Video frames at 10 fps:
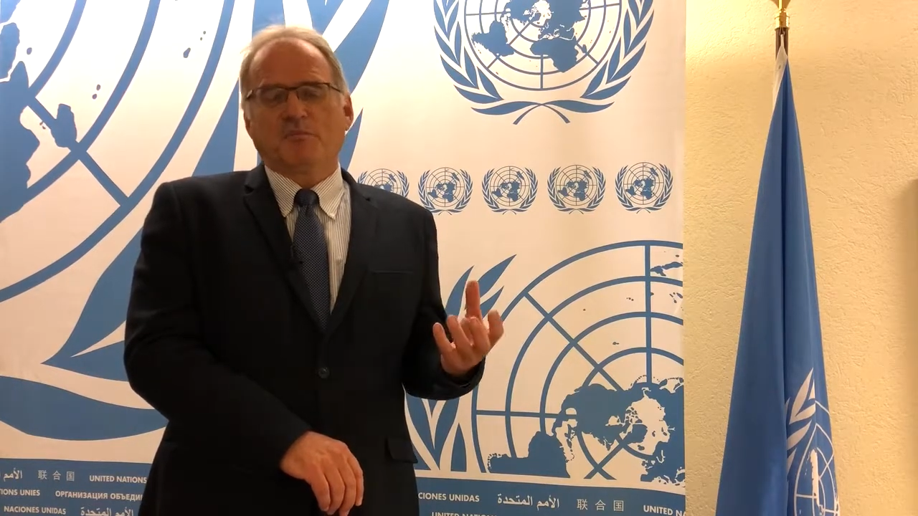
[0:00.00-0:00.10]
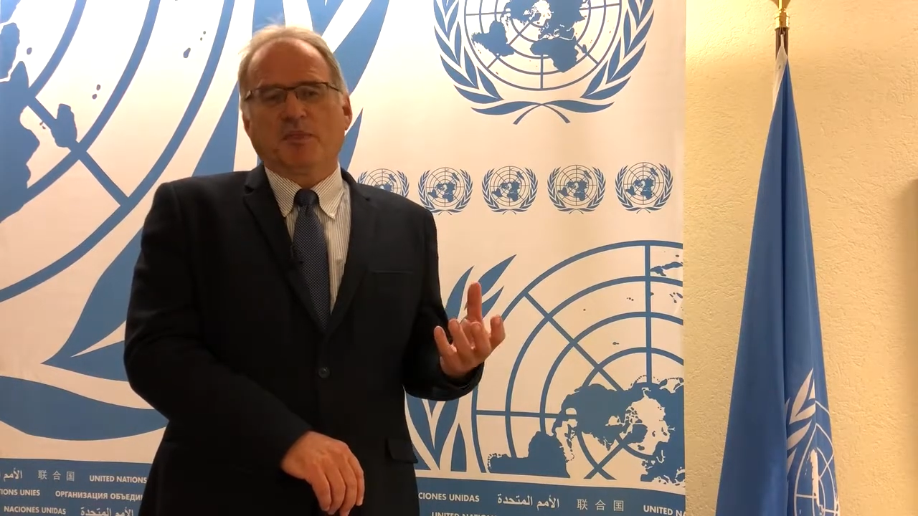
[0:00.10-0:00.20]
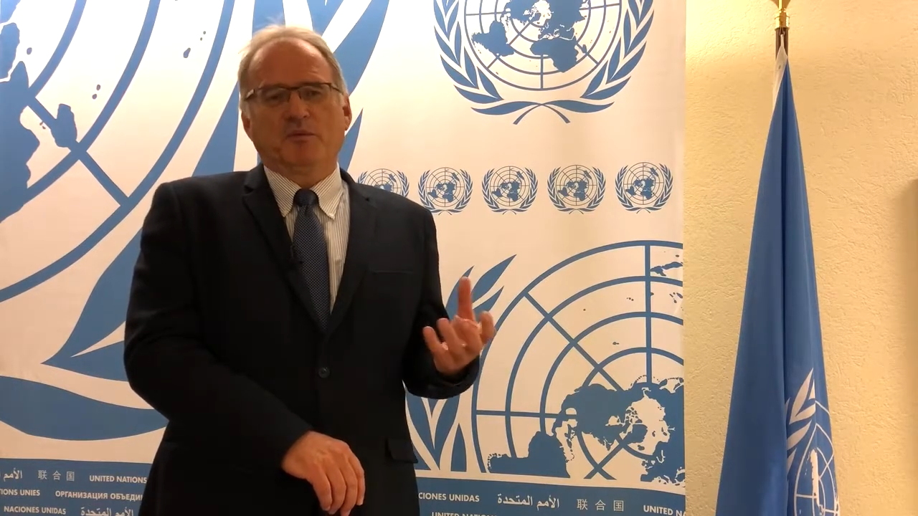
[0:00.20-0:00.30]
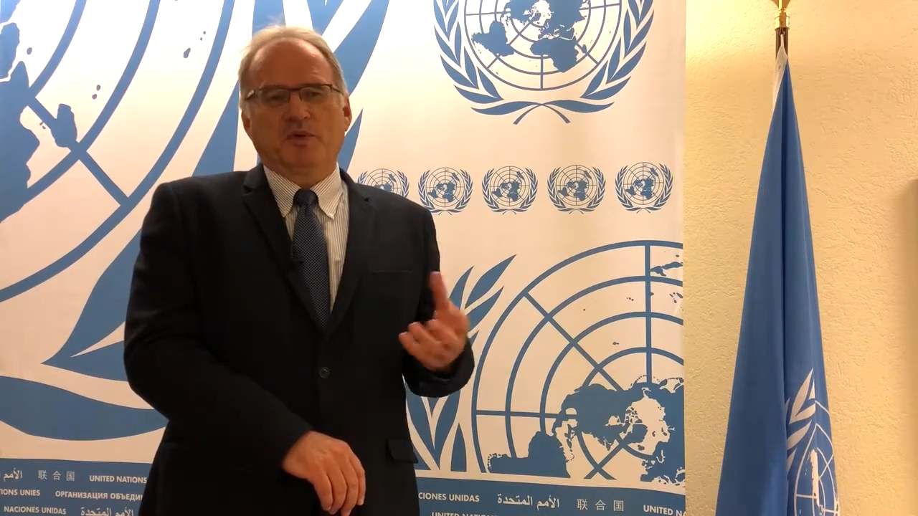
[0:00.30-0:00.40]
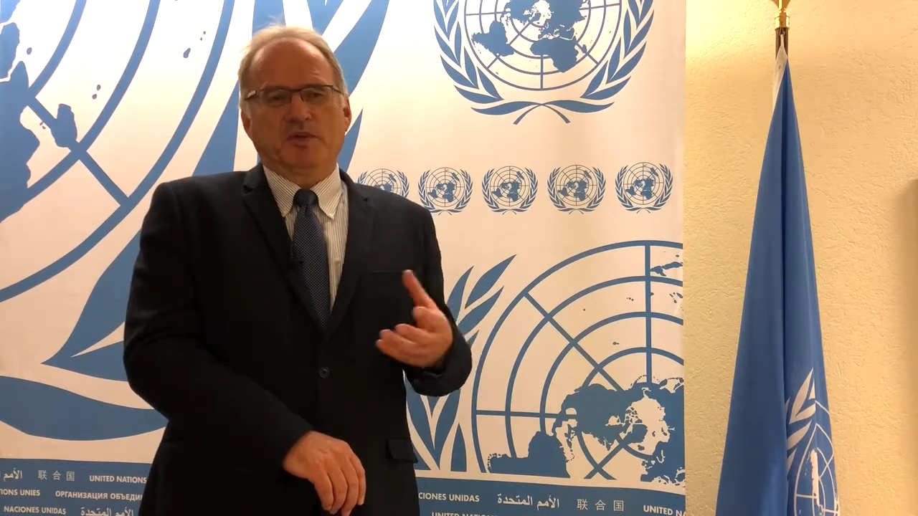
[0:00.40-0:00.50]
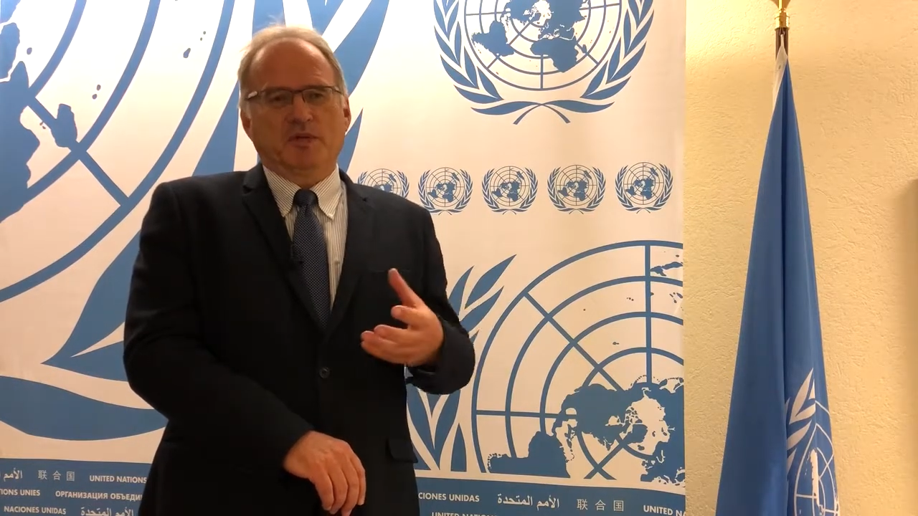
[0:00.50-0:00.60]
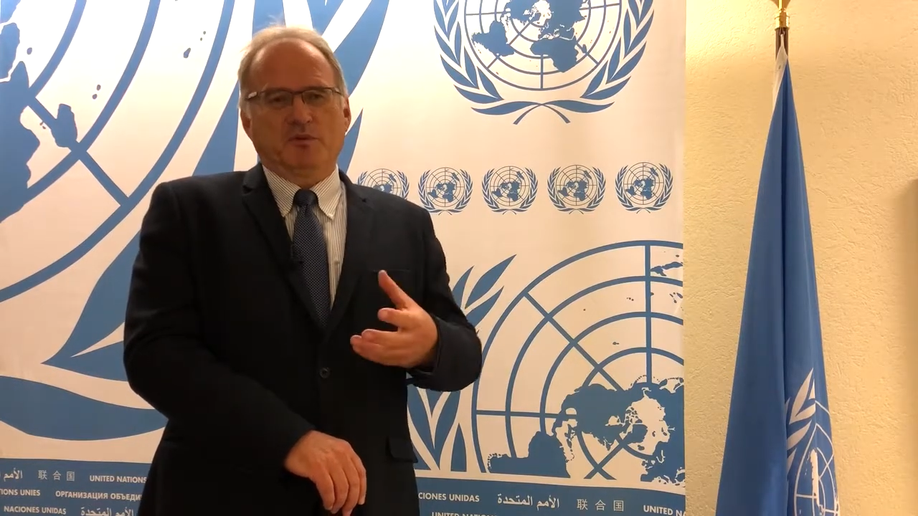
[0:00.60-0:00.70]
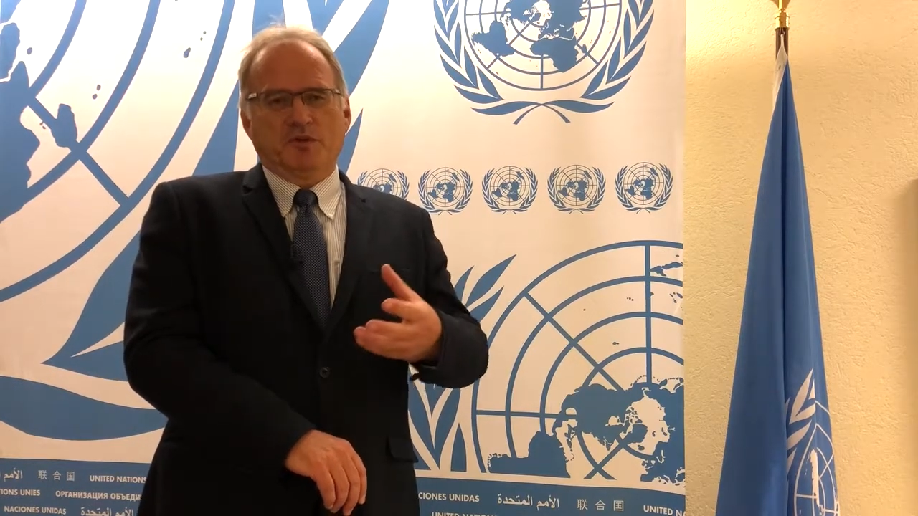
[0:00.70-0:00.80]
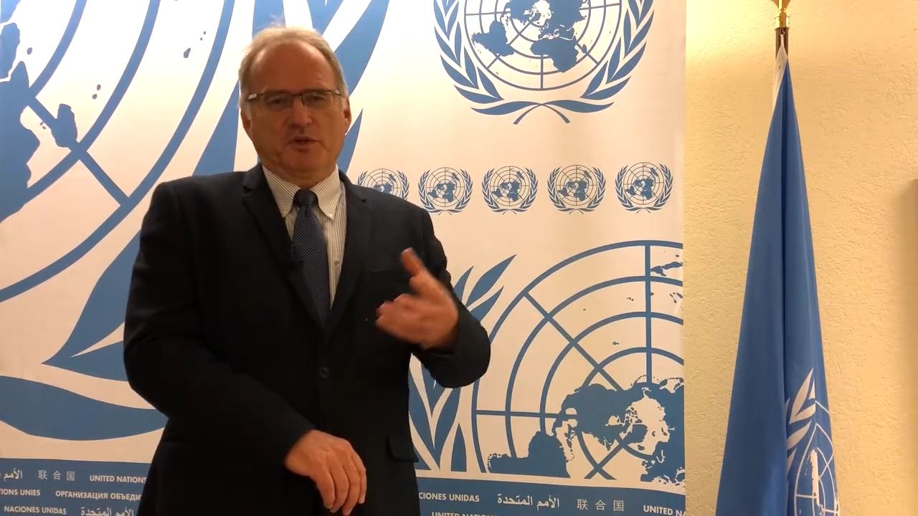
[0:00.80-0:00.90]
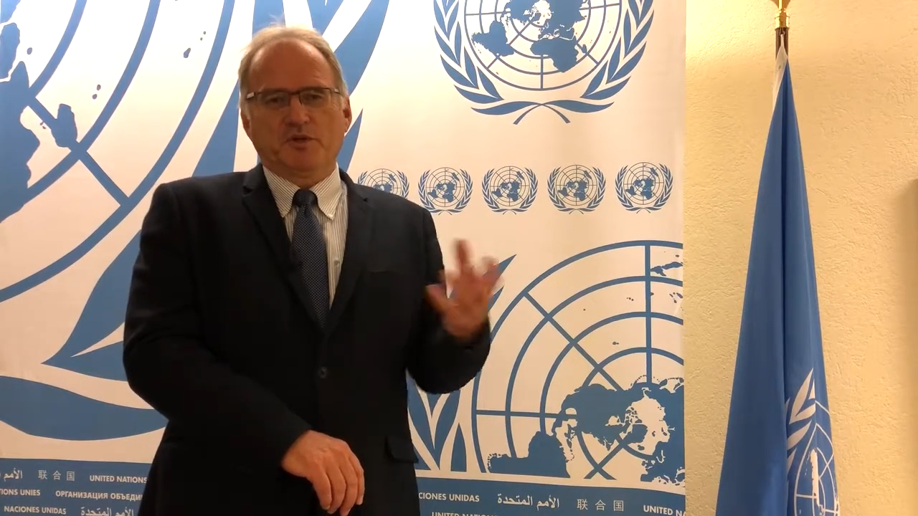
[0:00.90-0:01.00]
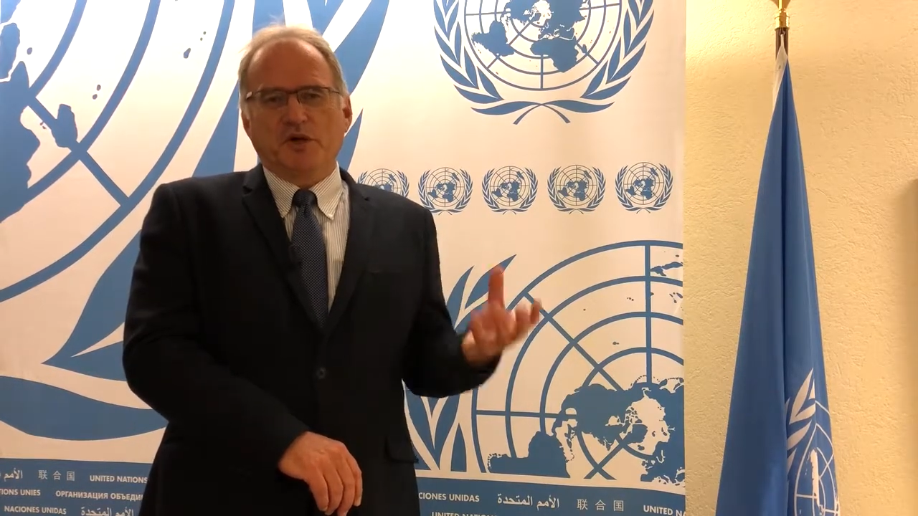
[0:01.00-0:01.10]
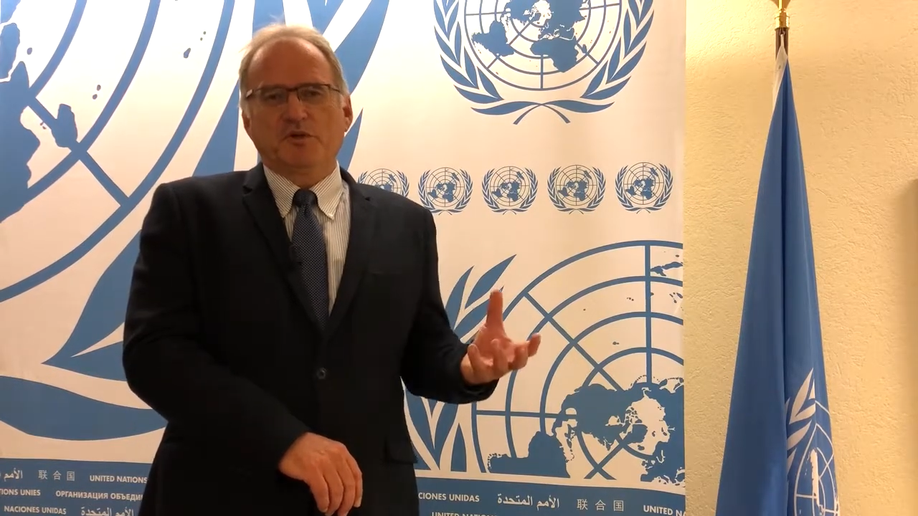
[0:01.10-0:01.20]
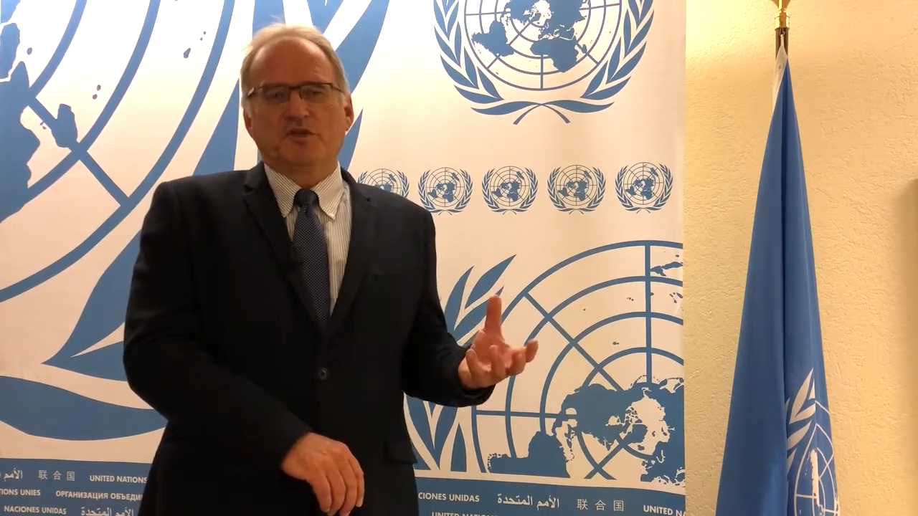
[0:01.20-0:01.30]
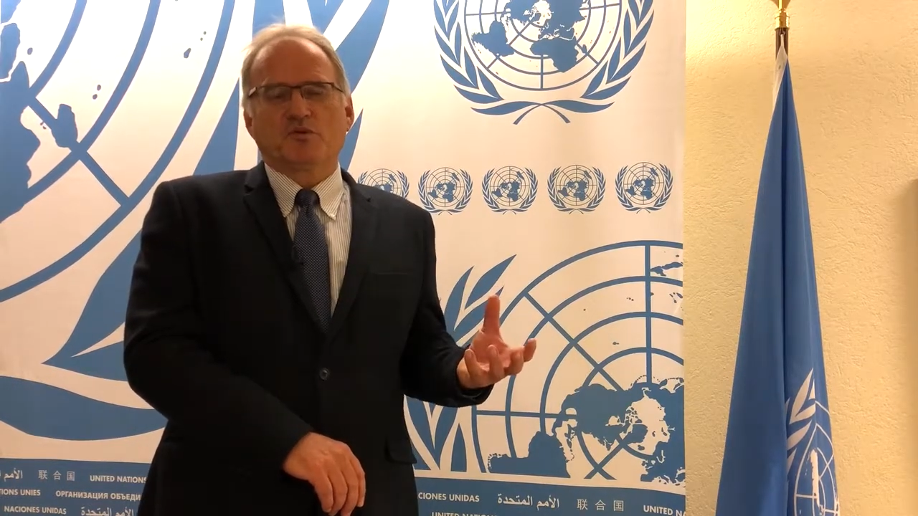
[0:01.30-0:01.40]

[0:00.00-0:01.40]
with drones.